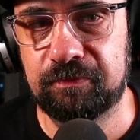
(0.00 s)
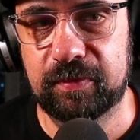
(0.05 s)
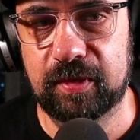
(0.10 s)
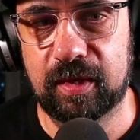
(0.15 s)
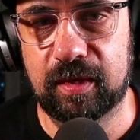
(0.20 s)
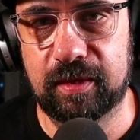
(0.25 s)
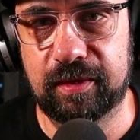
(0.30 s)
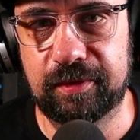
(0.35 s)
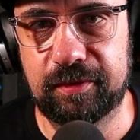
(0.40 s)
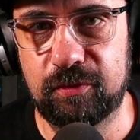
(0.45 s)

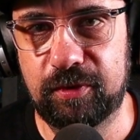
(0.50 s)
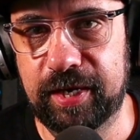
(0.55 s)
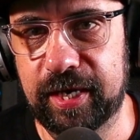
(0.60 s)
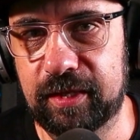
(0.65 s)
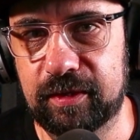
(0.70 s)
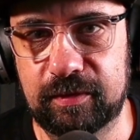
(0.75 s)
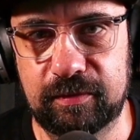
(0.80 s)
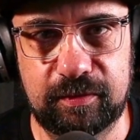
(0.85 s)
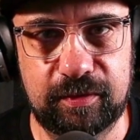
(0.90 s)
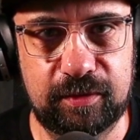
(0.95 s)

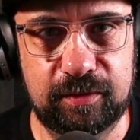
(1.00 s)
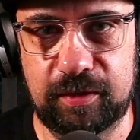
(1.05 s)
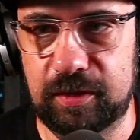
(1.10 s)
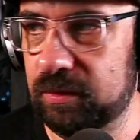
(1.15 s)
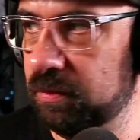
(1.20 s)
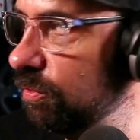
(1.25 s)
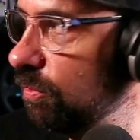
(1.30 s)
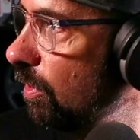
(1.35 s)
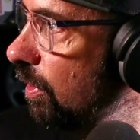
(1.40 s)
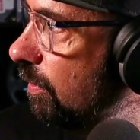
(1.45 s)

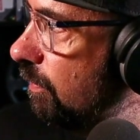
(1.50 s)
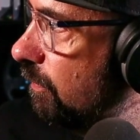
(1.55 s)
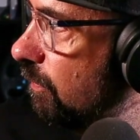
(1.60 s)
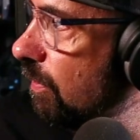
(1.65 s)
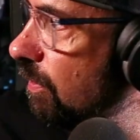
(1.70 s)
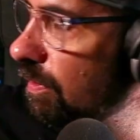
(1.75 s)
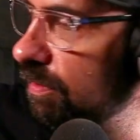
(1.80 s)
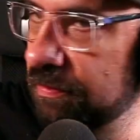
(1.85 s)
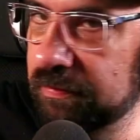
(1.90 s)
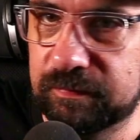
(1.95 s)
It worked
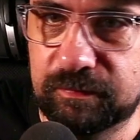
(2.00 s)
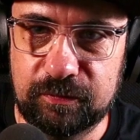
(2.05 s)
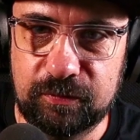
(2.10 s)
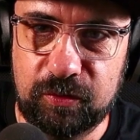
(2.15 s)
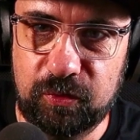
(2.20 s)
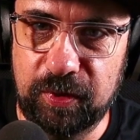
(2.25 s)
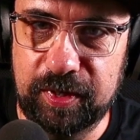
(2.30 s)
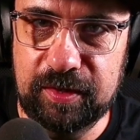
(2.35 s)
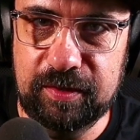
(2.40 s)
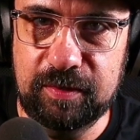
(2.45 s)
for
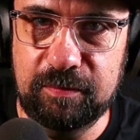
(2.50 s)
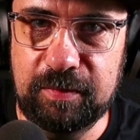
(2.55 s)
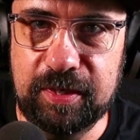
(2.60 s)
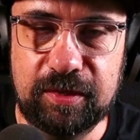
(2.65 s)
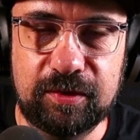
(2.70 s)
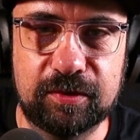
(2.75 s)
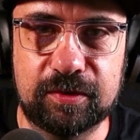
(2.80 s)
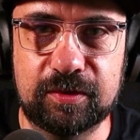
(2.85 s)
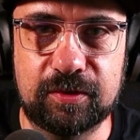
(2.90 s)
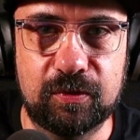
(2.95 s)
20
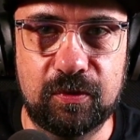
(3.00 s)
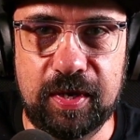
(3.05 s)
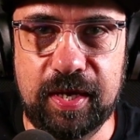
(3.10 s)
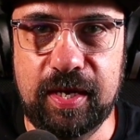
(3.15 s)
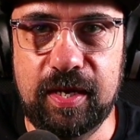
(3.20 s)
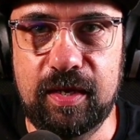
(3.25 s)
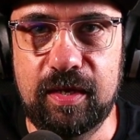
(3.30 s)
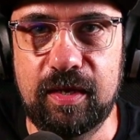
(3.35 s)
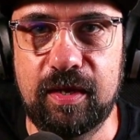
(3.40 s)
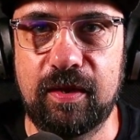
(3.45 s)
meters
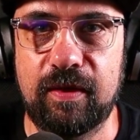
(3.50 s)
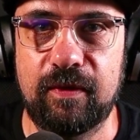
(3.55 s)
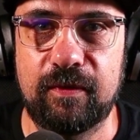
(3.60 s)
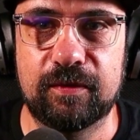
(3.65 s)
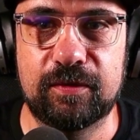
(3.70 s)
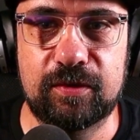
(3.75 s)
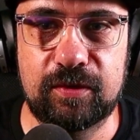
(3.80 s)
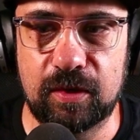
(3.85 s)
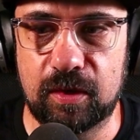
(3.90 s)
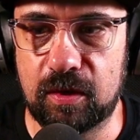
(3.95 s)
away,
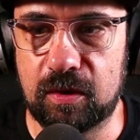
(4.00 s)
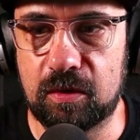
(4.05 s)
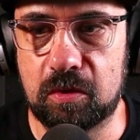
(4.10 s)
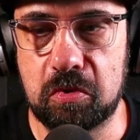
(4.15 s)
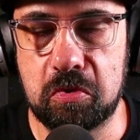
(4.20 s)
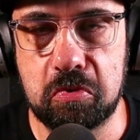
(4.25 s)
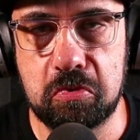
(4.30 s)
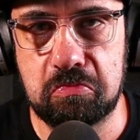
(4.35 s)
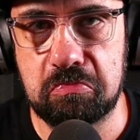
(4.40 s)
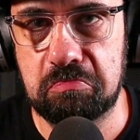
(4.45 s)

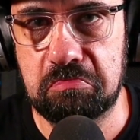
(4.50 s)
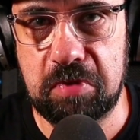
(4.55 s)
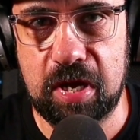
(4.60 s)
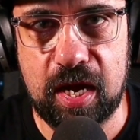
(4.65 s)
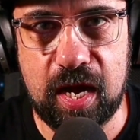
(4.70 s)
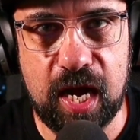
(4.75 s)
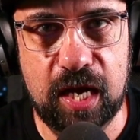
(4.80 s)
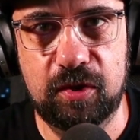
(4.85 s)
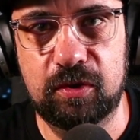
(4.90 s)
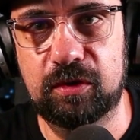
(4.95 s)
so
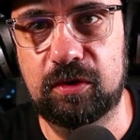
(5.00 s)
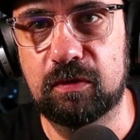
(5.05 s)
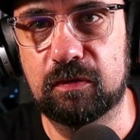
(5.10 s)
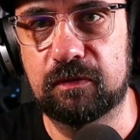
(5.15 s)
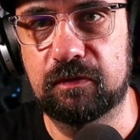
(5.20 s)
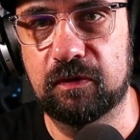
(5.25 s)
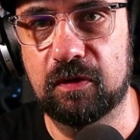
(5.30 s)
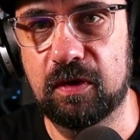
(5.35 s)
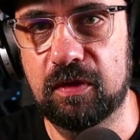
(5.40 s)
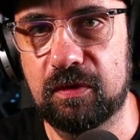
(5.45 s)
I could go
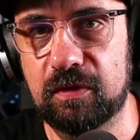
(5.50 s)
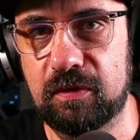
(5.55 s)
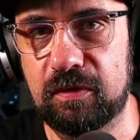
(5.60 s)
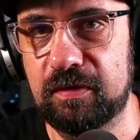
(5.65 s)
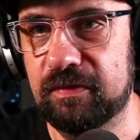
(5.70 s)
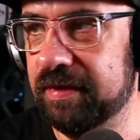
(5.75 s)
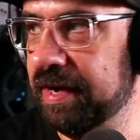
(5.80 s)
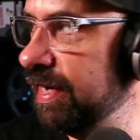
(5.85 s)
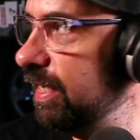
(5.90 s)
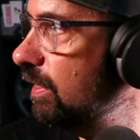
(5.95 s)
further
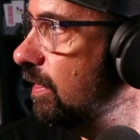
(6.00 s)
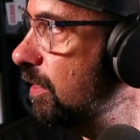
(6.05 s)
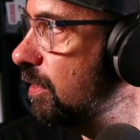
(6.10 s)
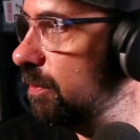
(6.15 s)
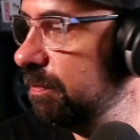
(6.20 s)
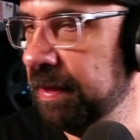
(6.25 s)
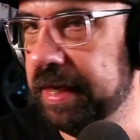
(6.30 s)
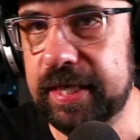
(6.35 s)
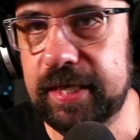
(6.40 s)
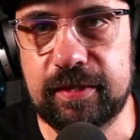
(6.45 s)
if I had the
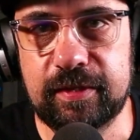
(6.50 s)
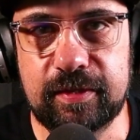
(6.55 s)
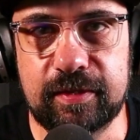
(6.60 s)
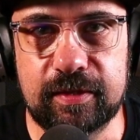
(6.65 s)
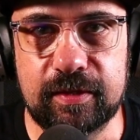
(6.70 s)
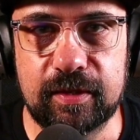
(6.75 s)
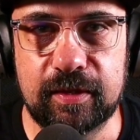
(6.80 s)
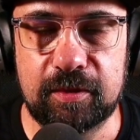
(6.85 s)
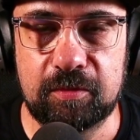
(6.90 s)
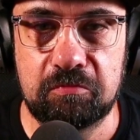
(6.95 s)
space.